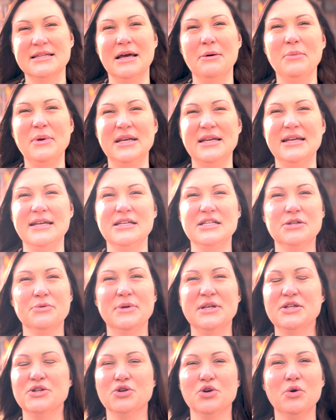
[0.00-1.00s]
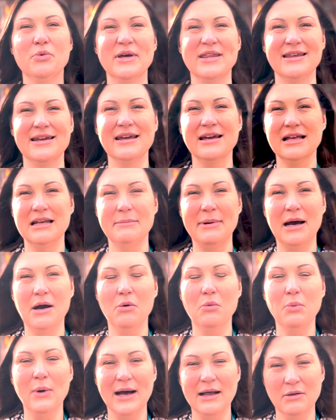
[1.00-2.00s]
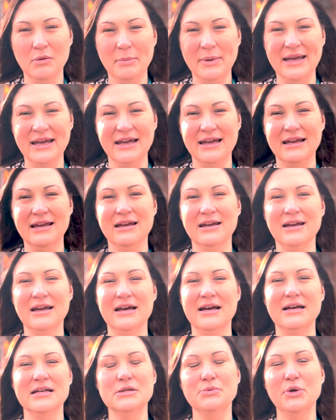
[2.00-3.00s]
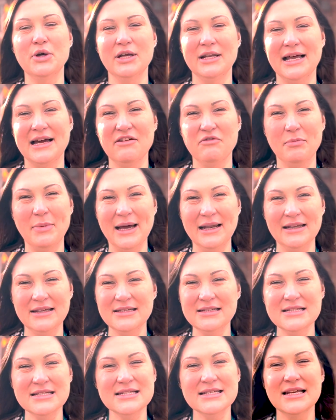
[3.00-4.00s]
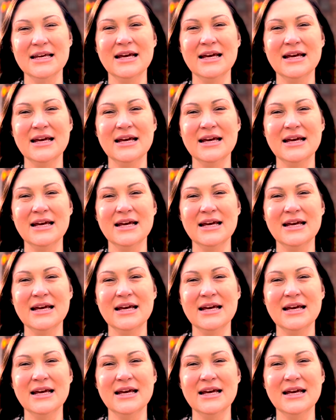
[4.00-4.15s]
then we need to ensure we're thinking about well-being and work-life balance,